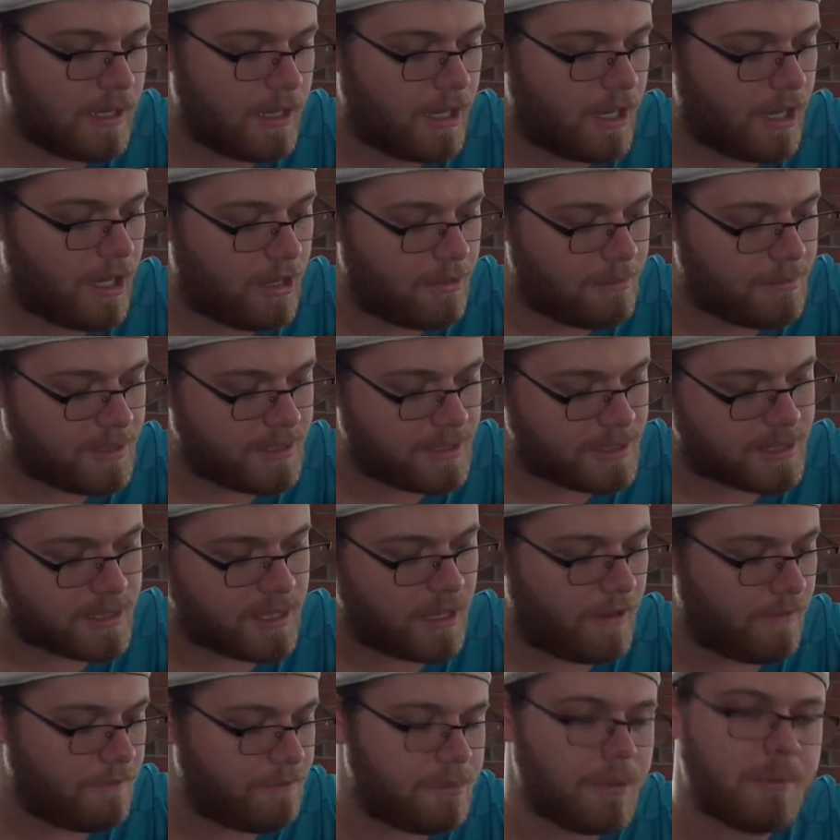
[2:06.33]
and
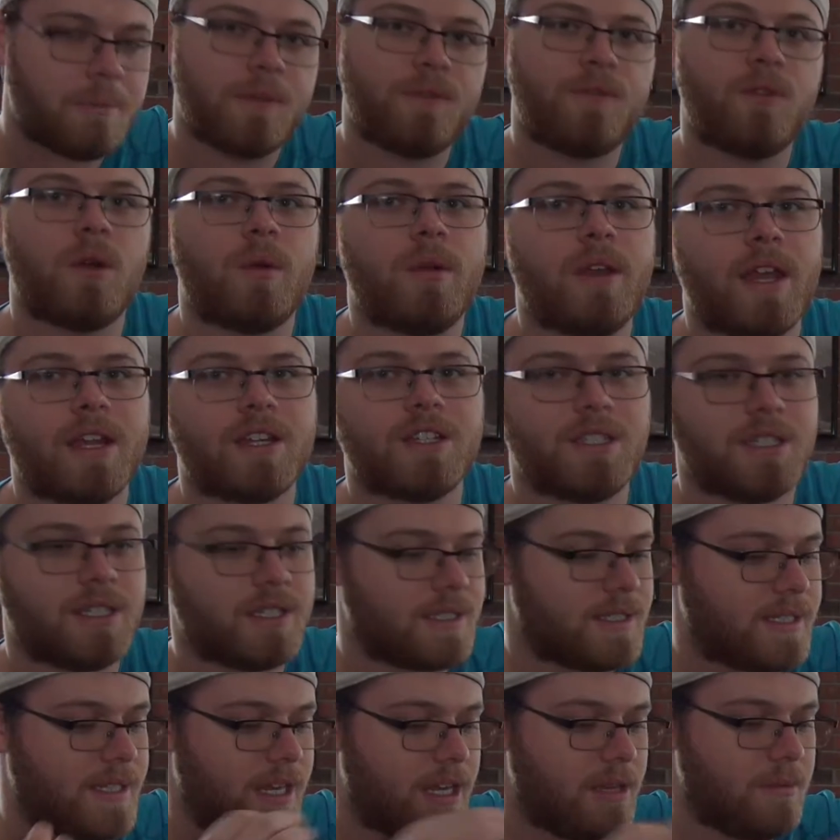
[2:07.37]
stuff, but before we actually get
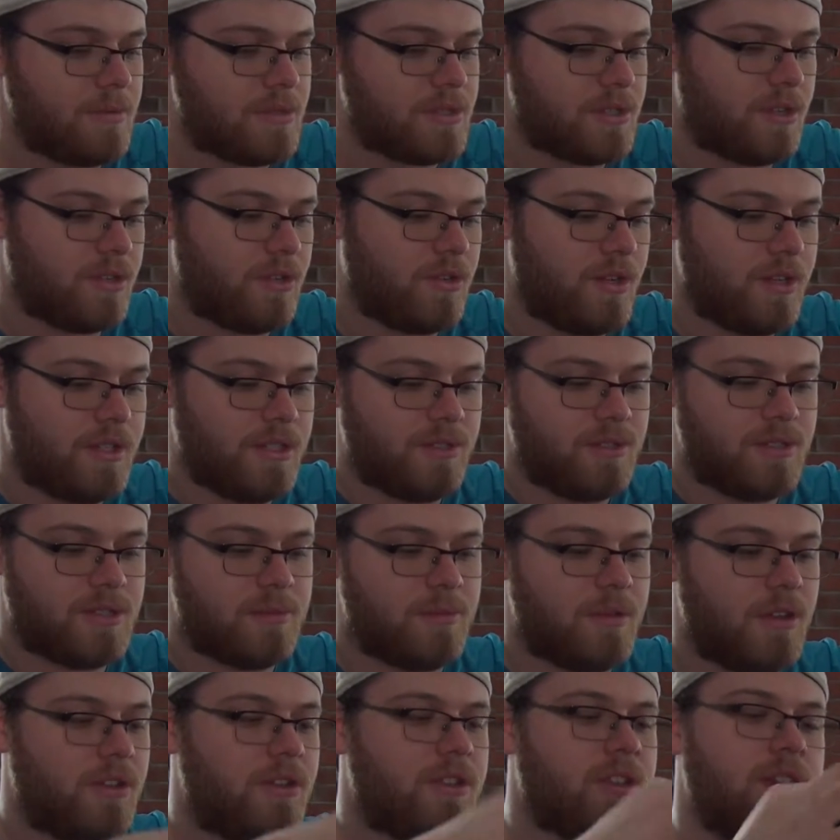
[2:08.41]
to the cables, I'll go ahead and do
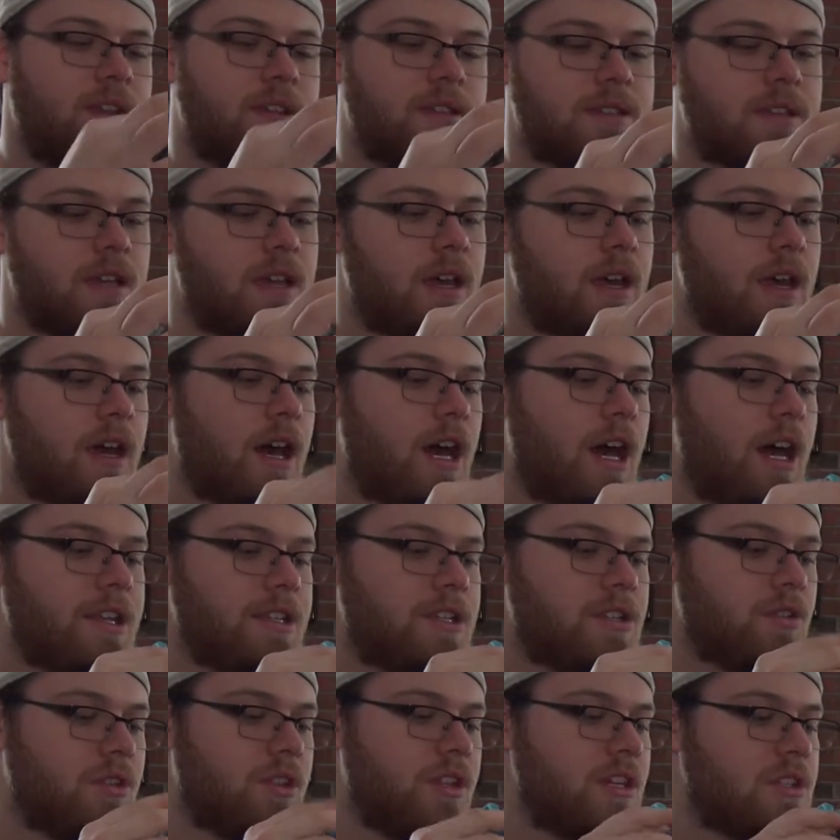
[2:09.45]
some other things.
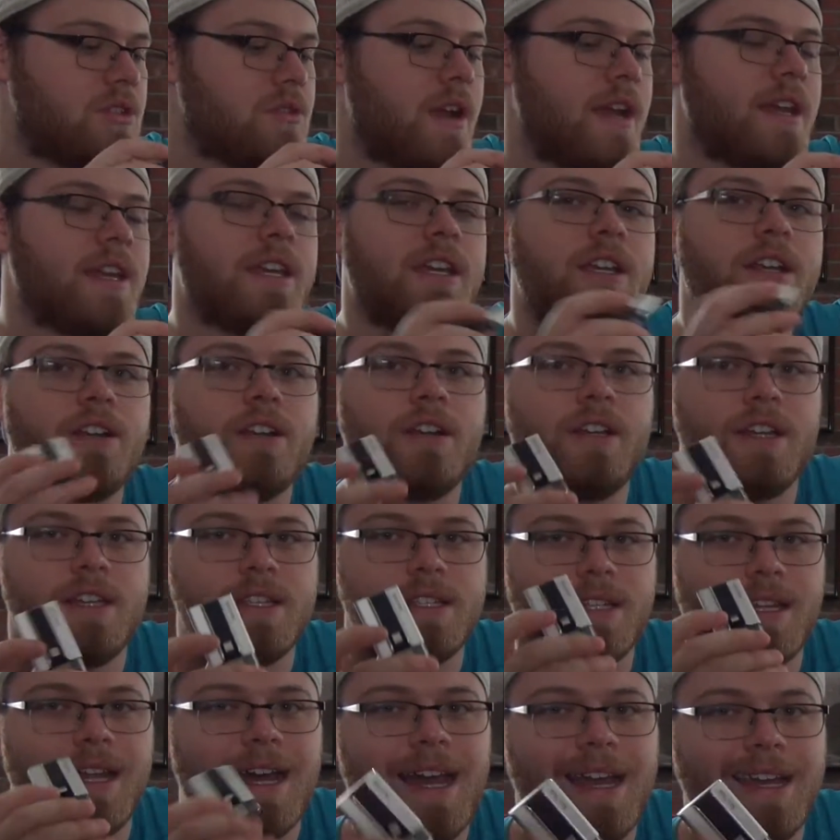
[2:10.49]
So this right here is
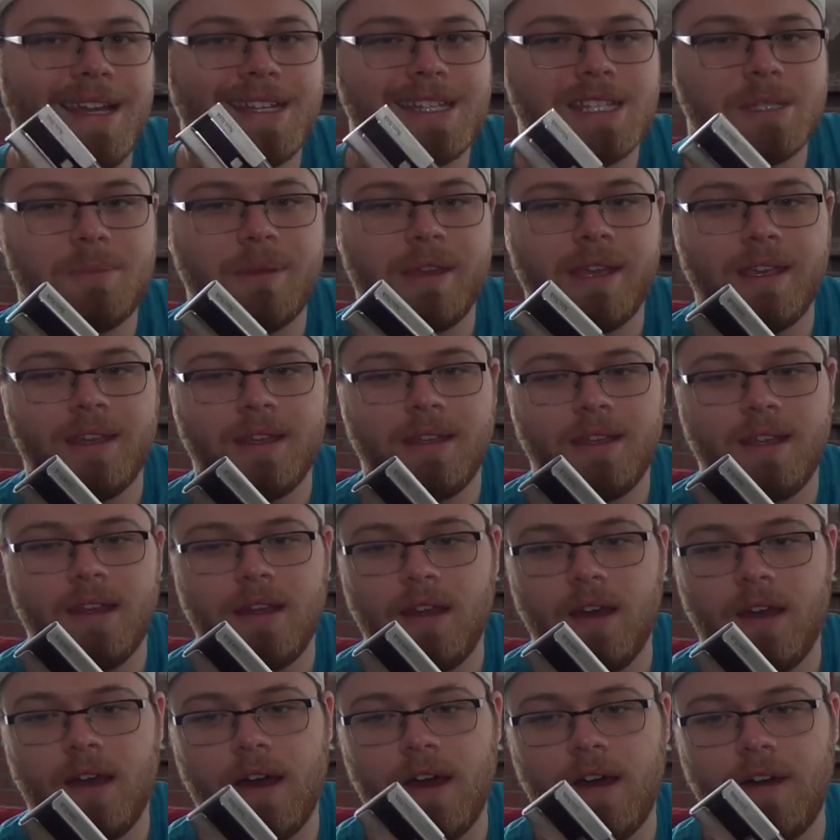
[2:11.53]
an
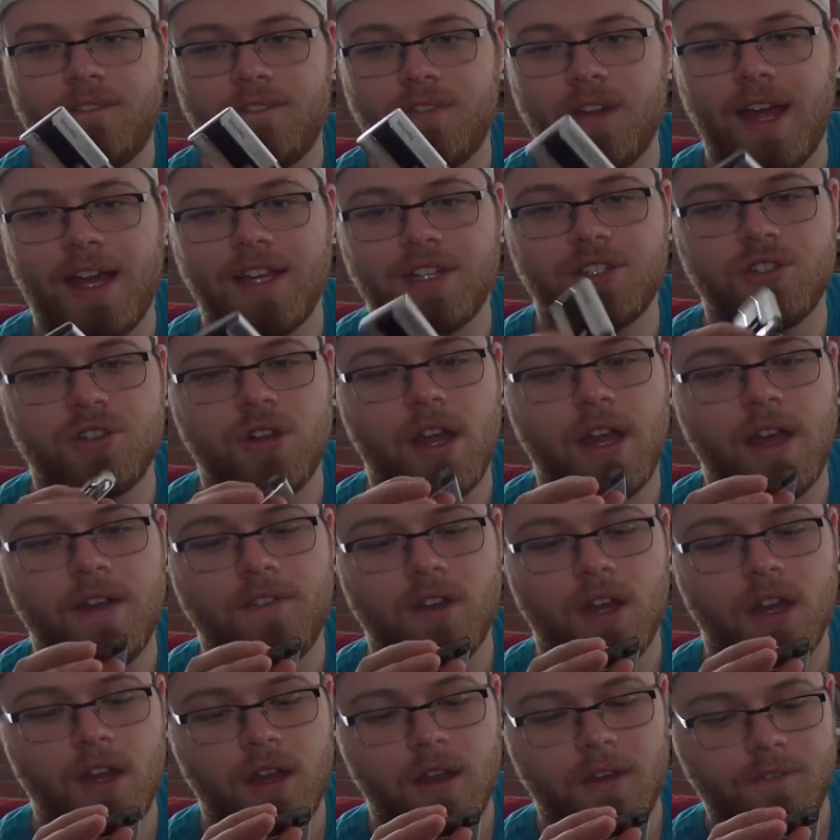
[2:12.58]
iXpand flash
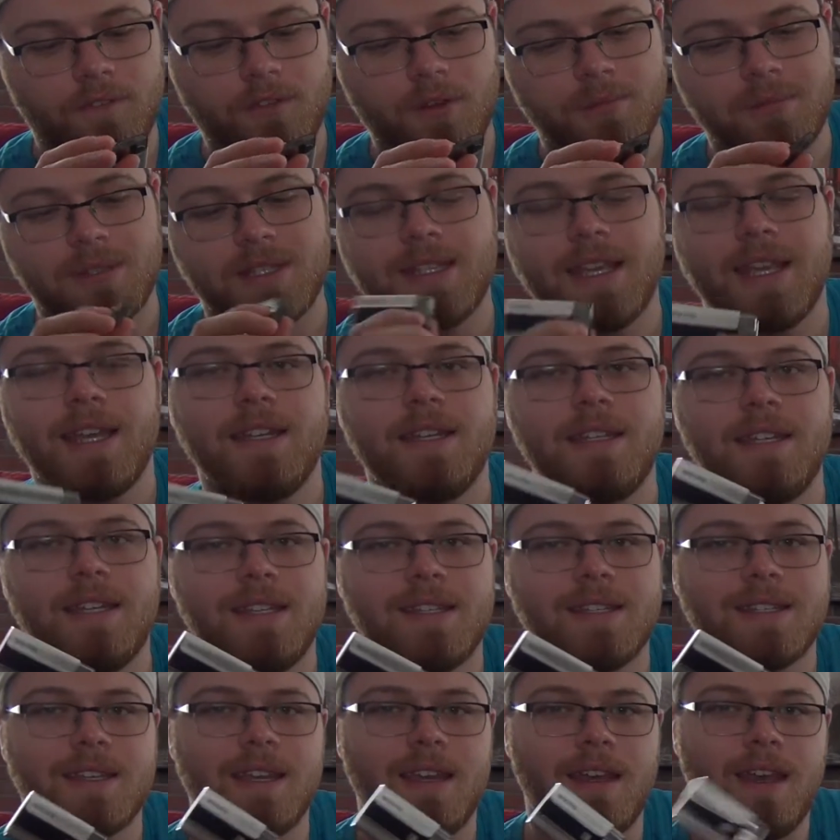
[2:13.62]
drive from
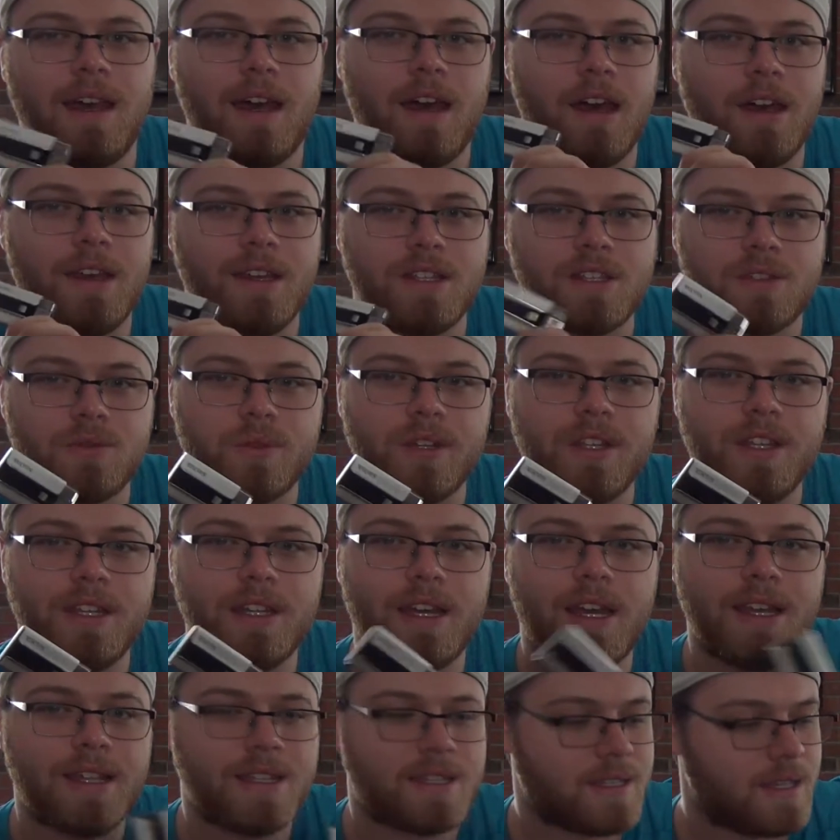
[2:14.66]
SanDisk. It's really
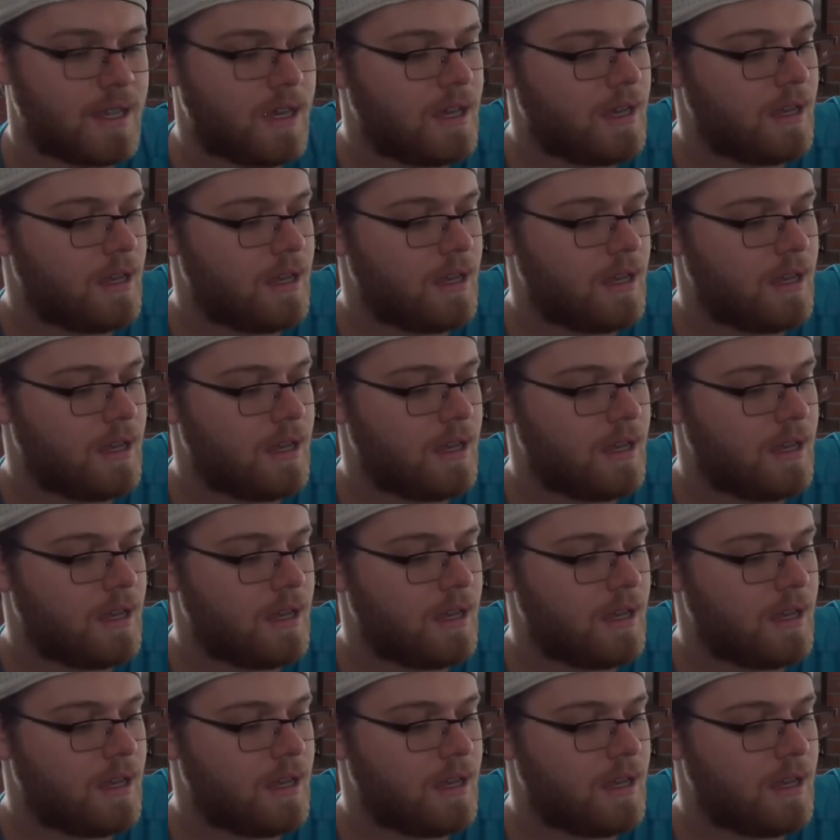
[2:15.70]
nice.